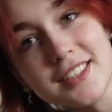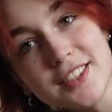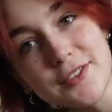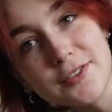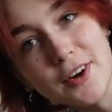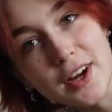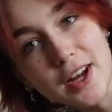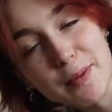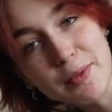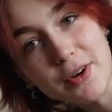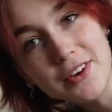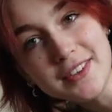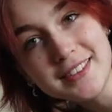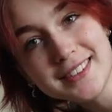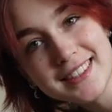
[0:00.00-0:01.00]
is the rug I
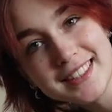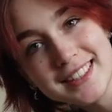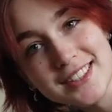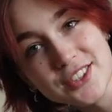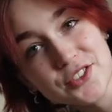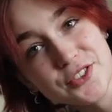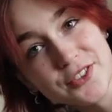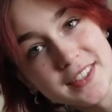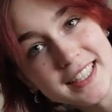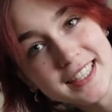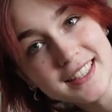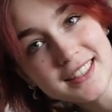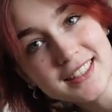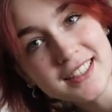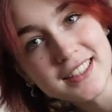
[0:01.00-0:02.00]
bought. It's
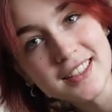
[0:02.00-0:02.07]
green.